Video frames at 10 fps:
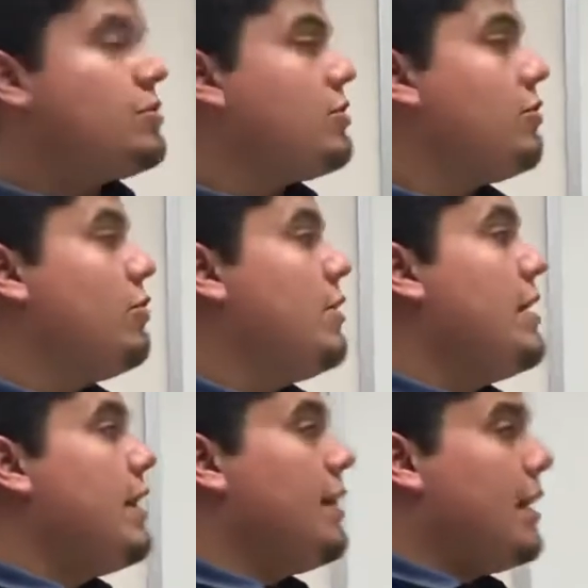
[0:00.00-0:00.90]
so
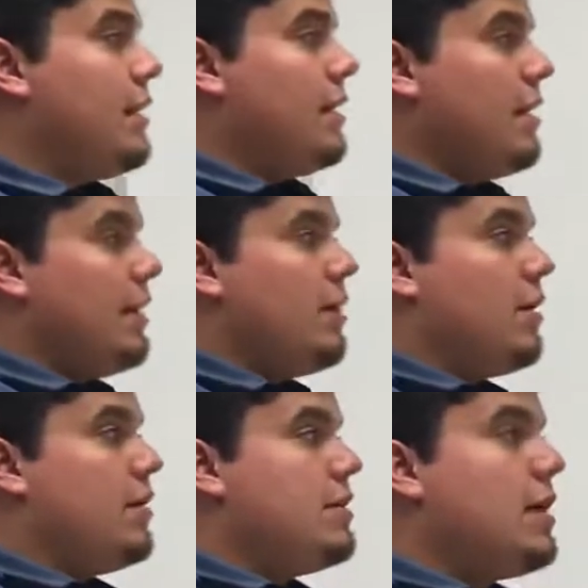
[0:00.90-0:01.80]
then
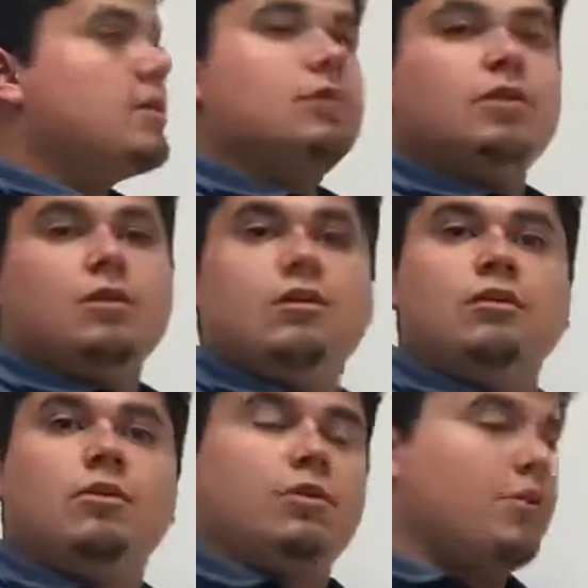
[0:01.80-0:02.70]
the doctor
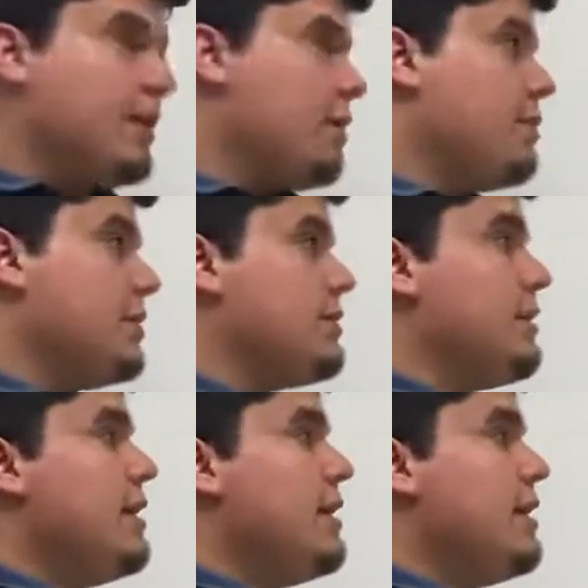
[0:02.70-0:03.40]
or therapist